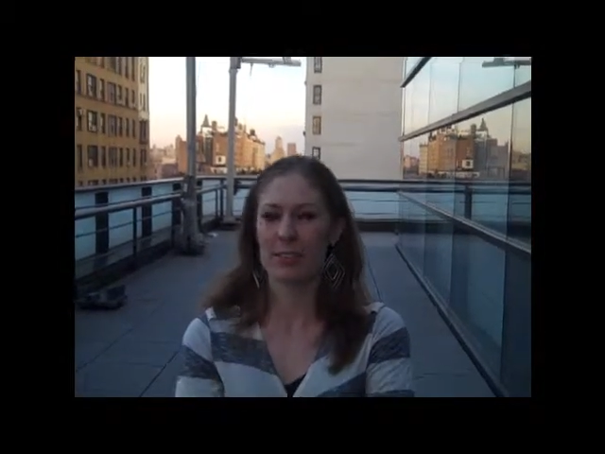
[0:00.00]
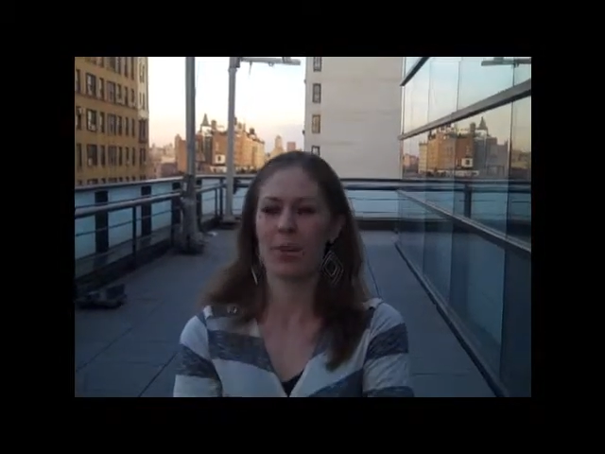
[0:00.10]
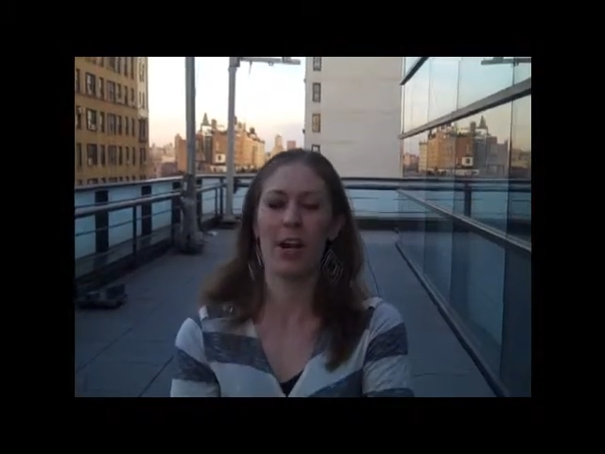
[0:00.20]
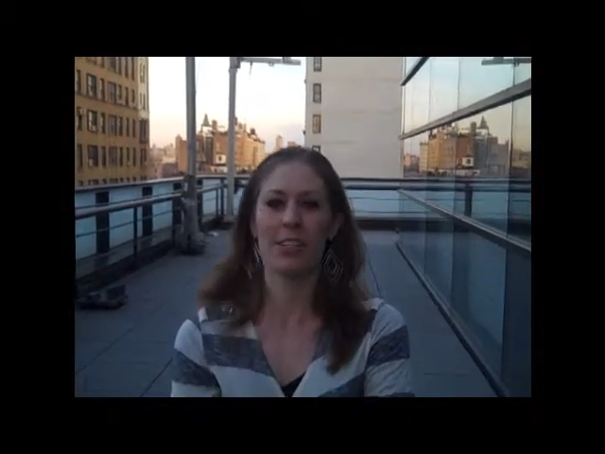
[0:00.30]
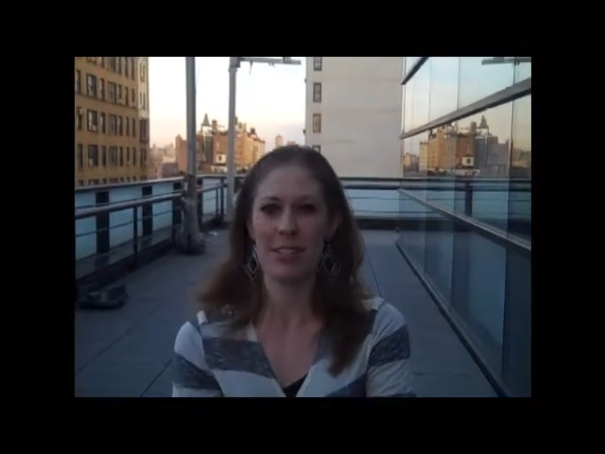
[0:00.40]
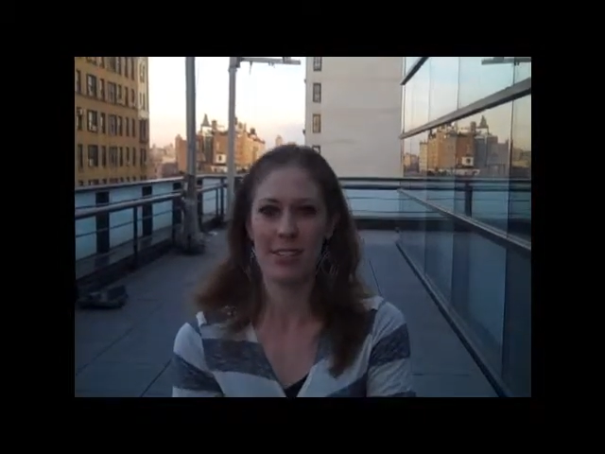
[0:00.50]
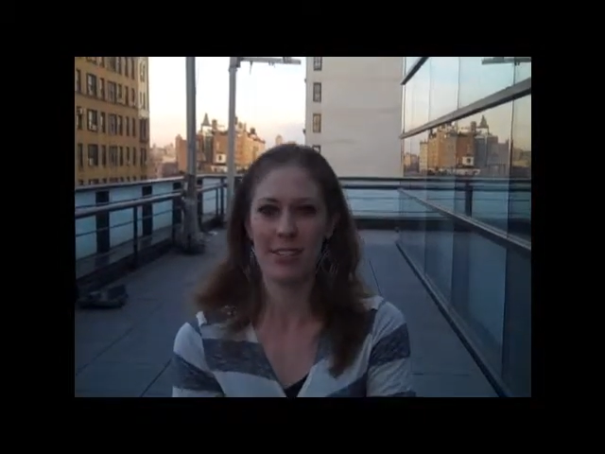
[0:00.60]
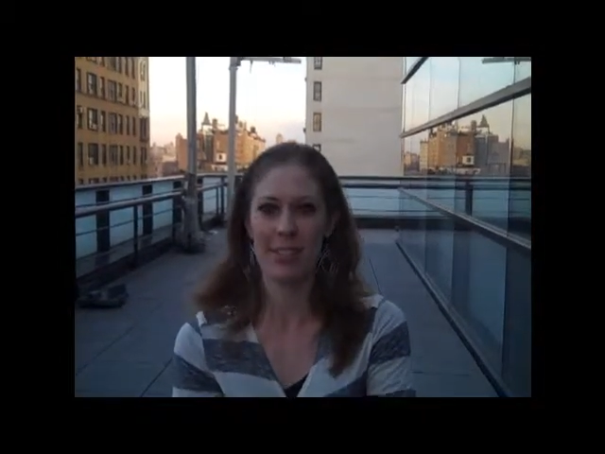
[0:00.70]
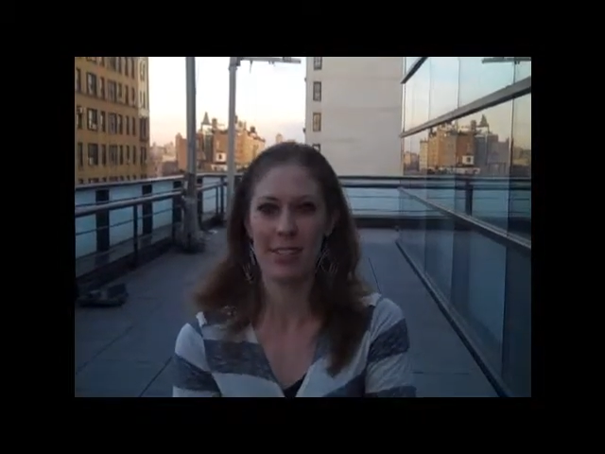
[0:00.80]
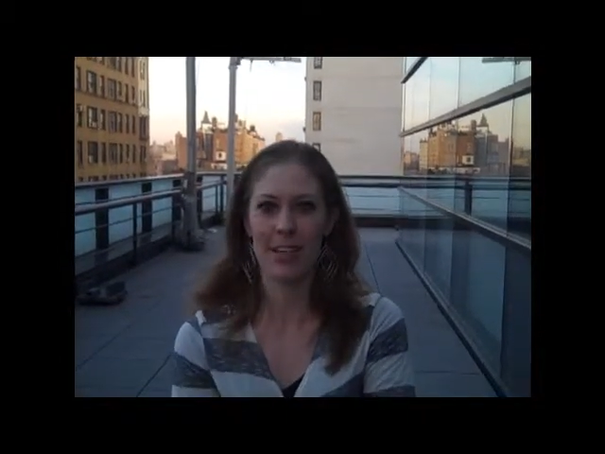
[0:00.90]

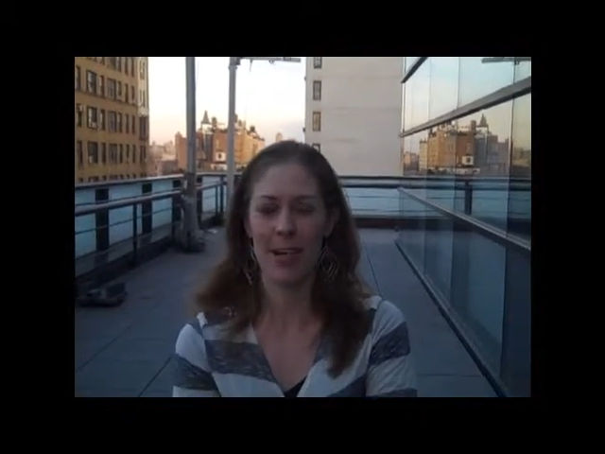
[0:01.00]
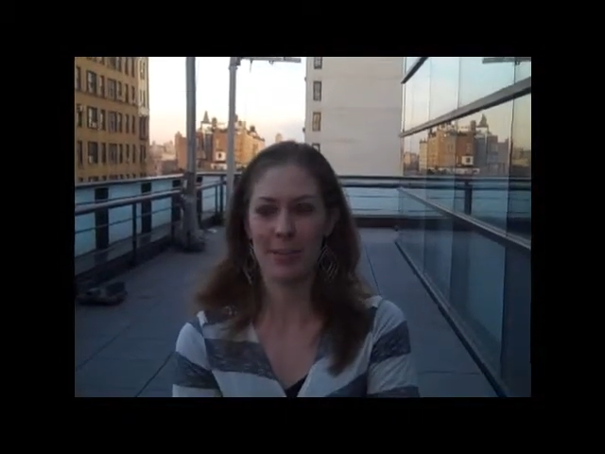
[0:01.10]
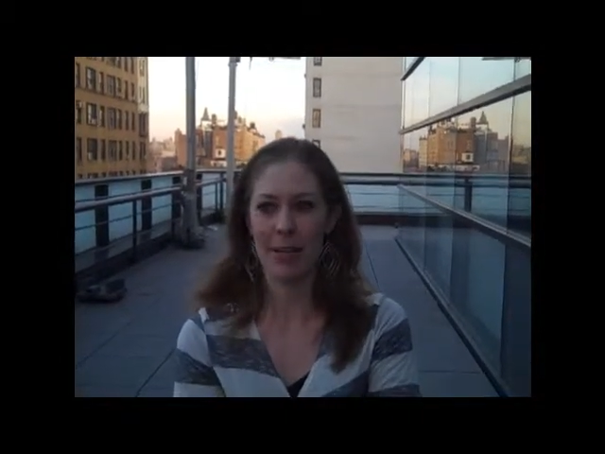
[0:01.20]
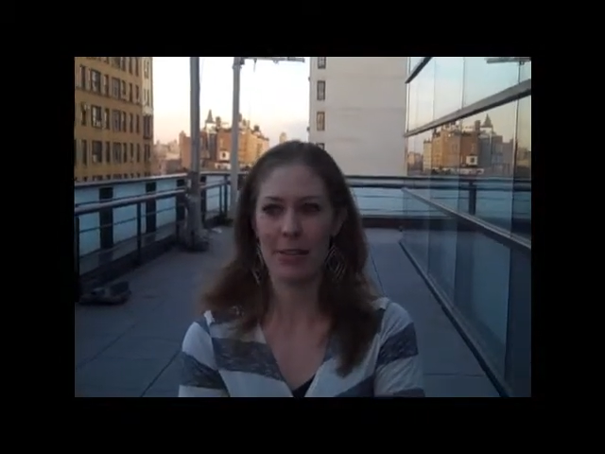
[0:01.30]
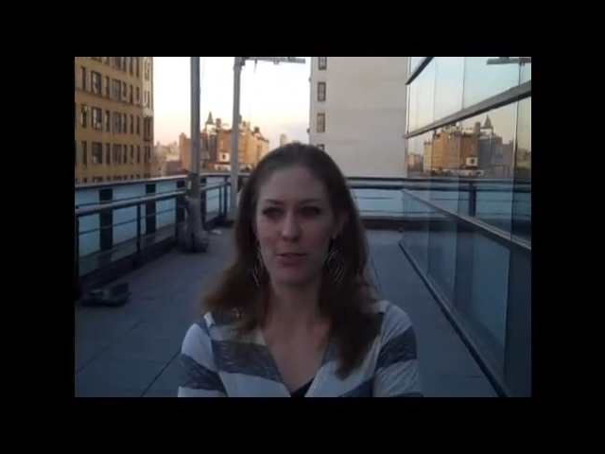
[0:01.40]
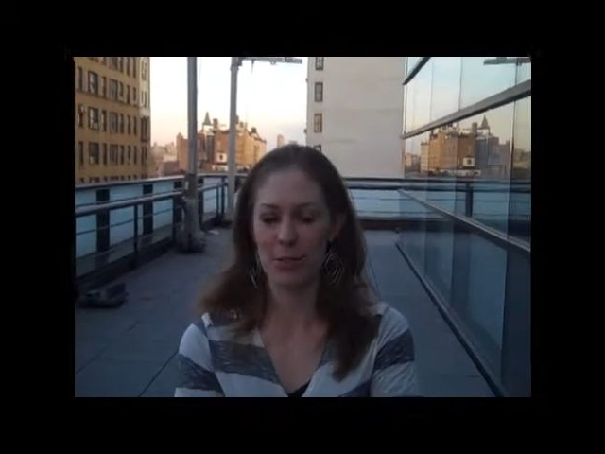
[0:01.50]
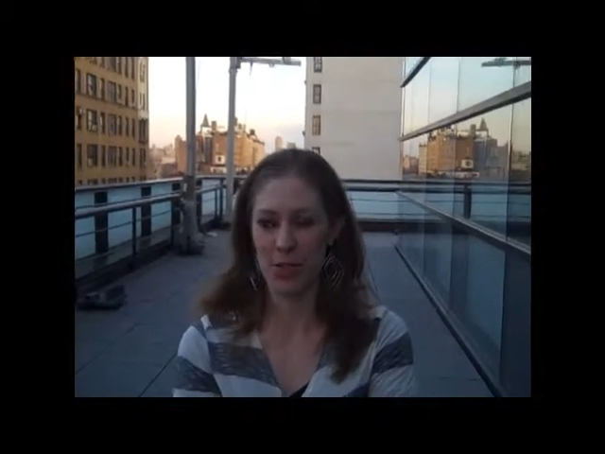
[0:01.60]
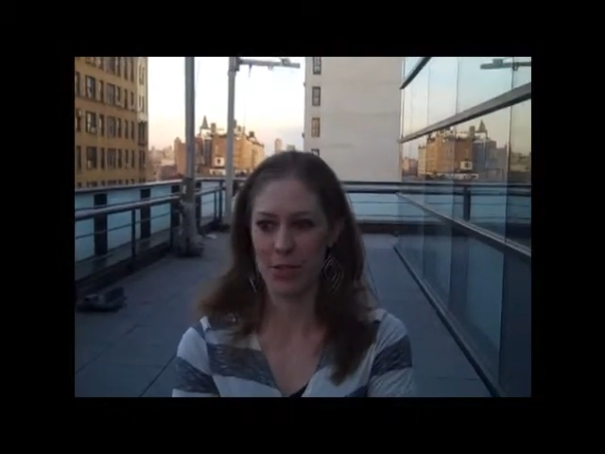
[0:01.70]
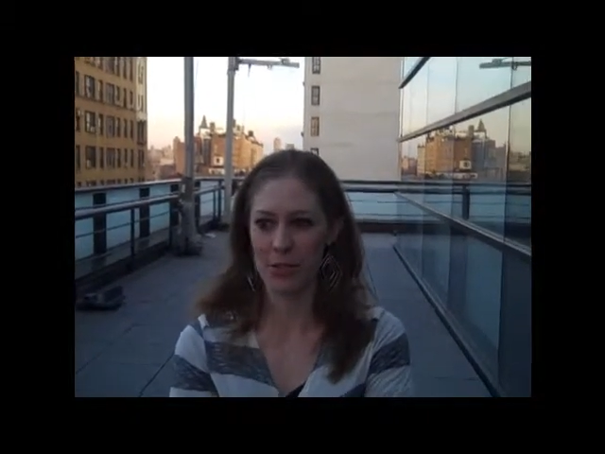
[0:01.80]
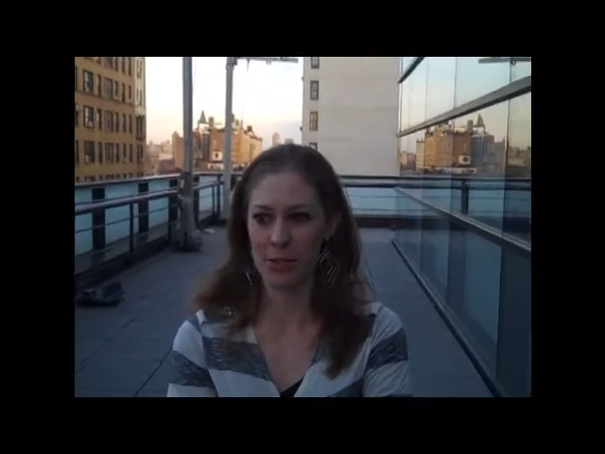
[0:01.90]
crises and
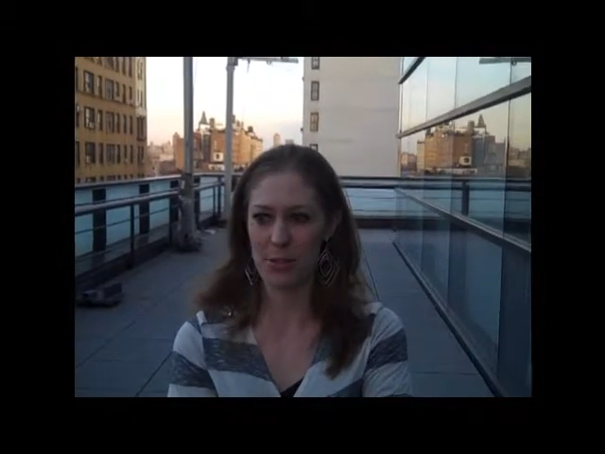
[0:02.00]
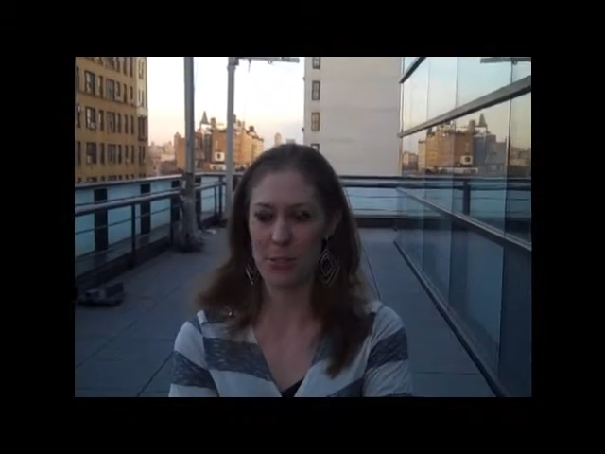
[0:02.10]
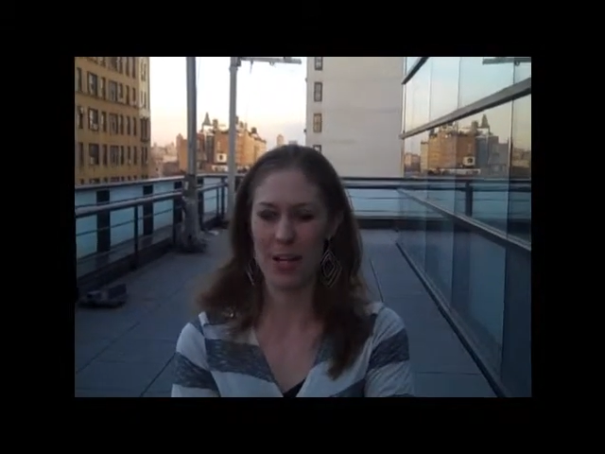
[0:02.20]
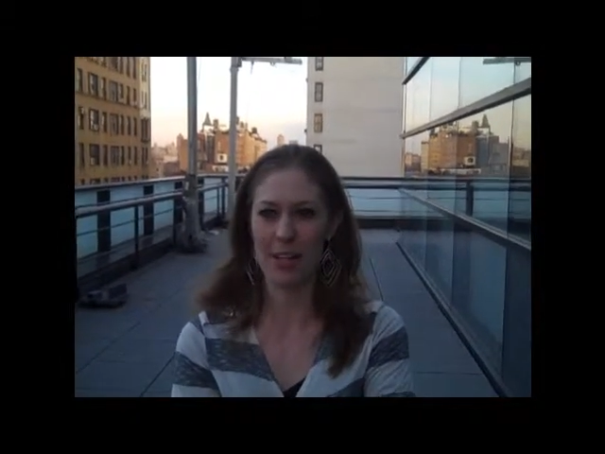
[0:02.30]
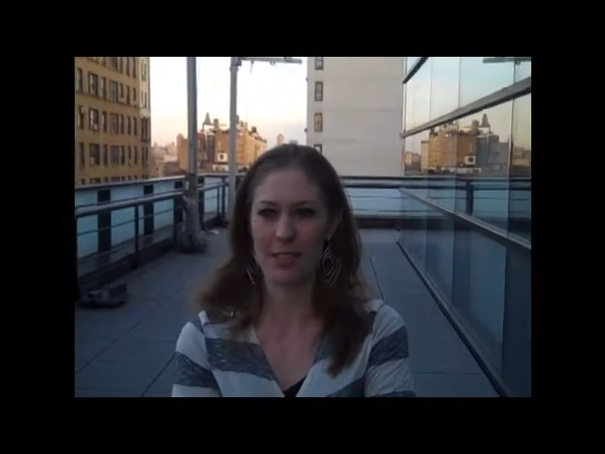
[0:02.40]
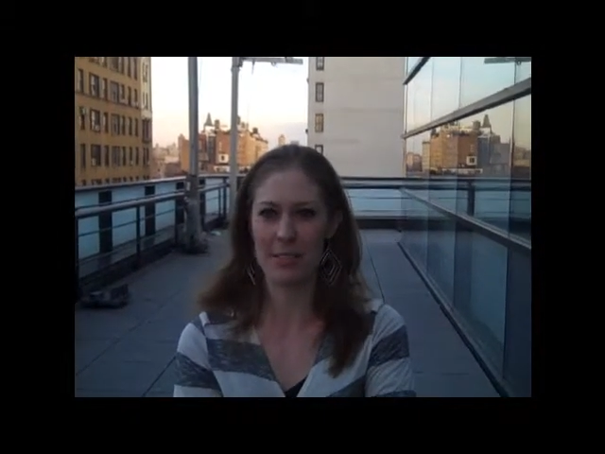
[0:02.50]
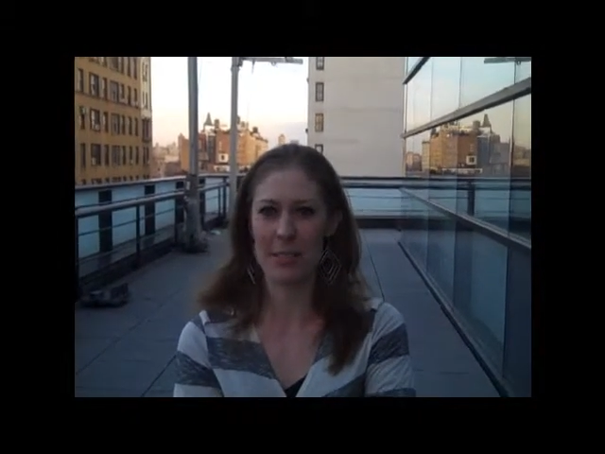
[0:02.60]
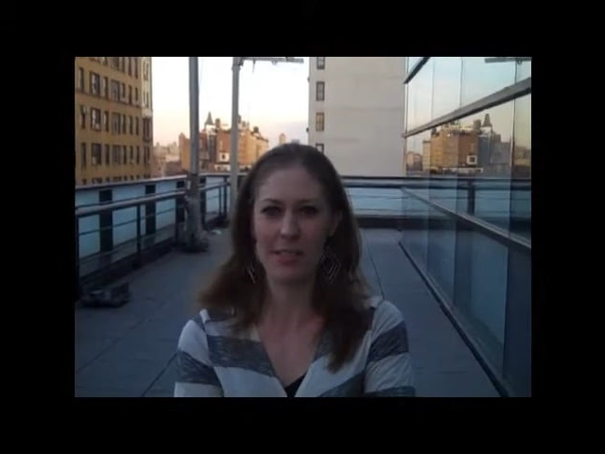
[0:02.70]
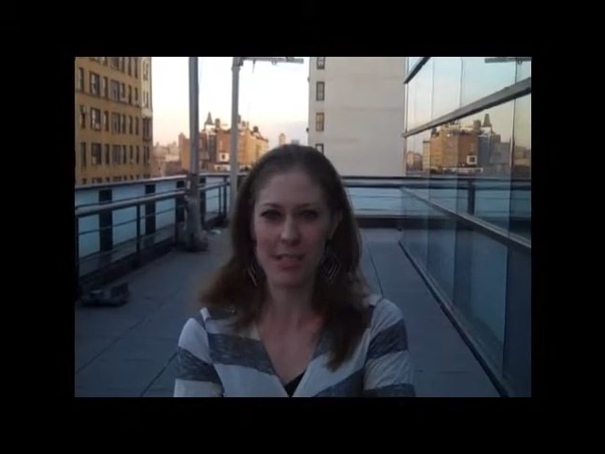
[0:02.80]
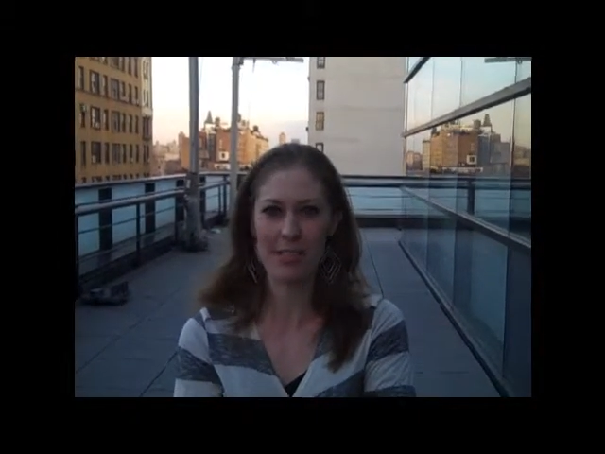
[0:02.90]
struggles, because it
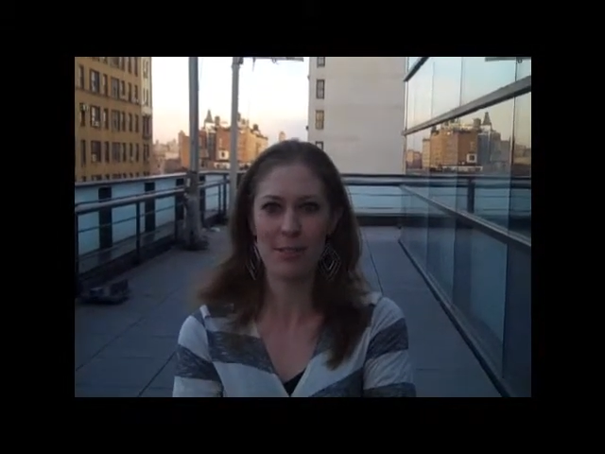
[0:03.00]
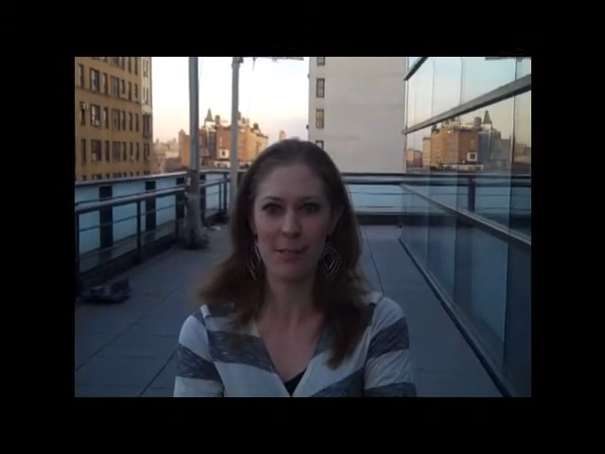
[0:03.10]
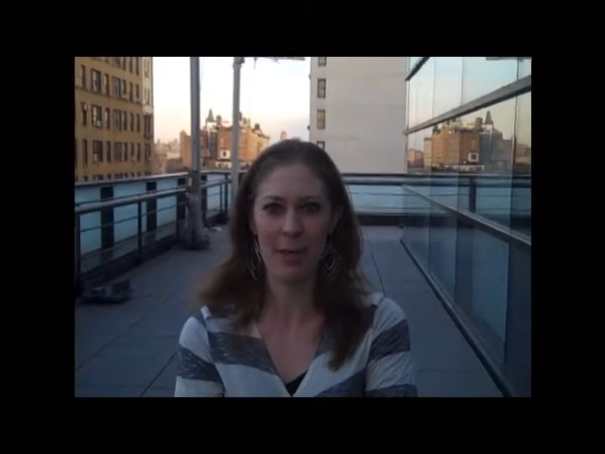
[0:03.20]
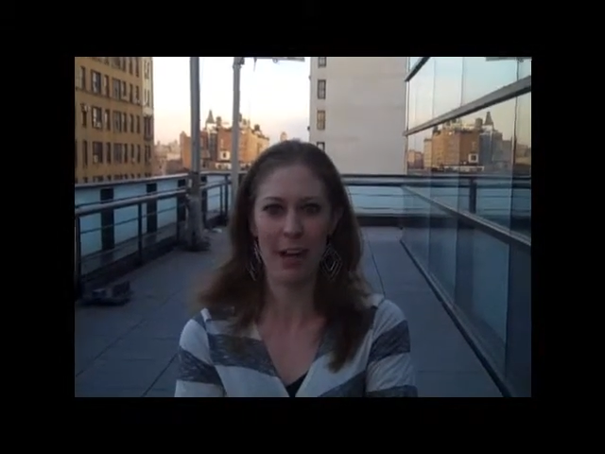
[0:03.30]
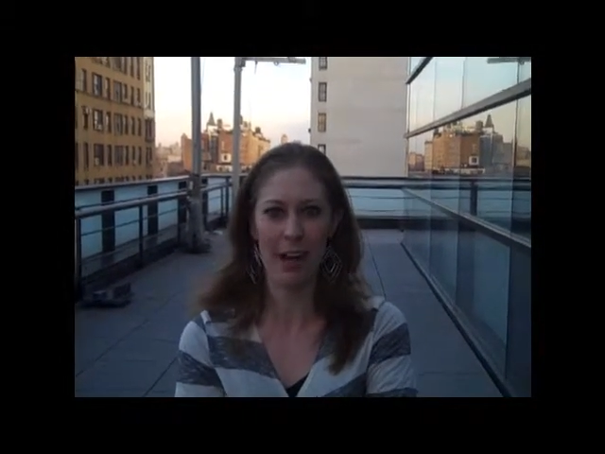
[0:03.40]
makes sense to me,